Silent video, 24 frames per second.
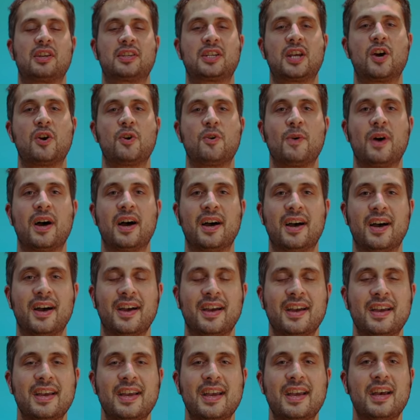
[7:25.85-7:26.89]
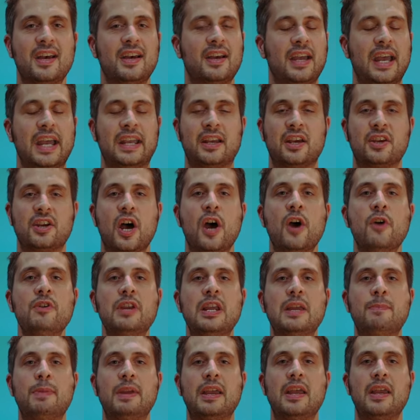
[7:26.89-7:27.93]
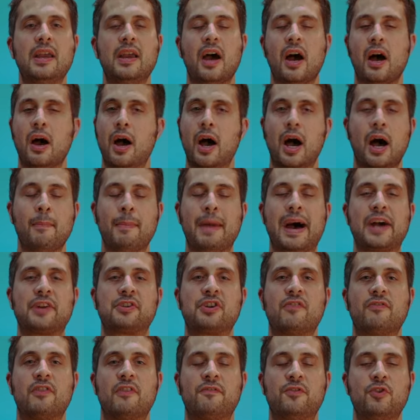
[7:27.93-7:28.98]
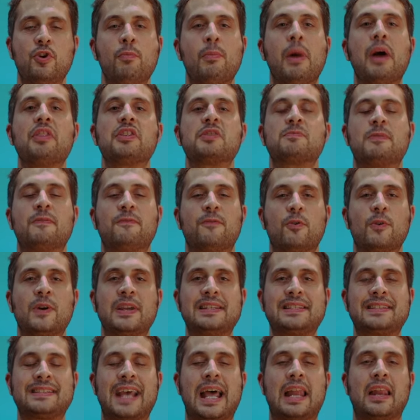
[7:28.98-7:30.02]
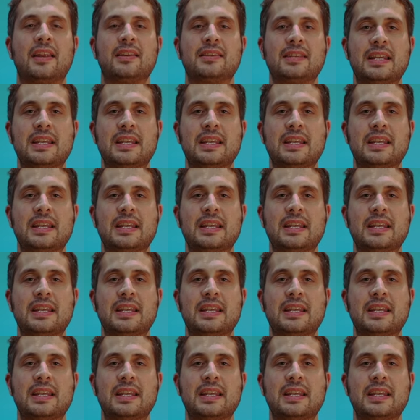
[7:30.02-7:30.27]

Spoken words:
So it can only be a matter of a few months before his talent